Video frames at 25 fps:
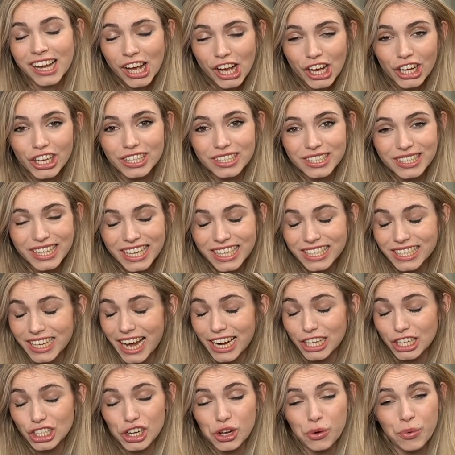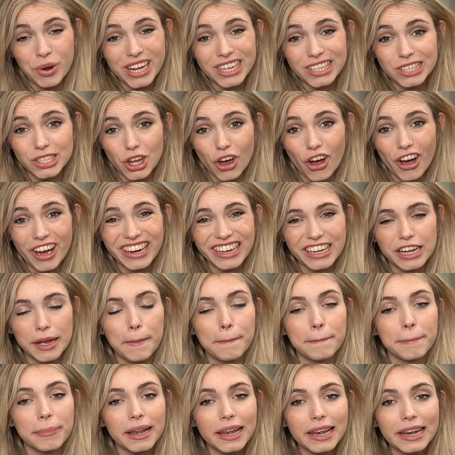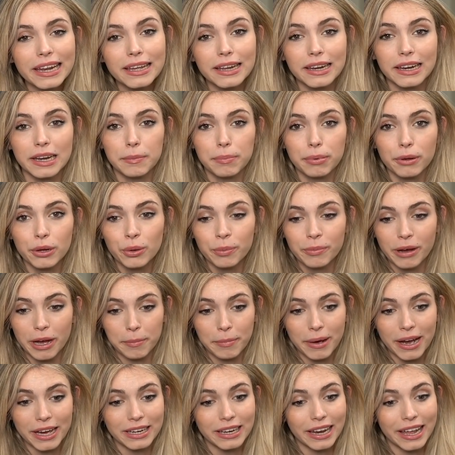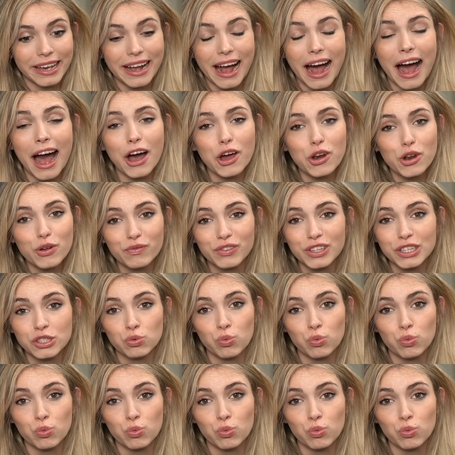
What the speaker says: Because this actually, when I saw it, it completely blew my mind, like out of this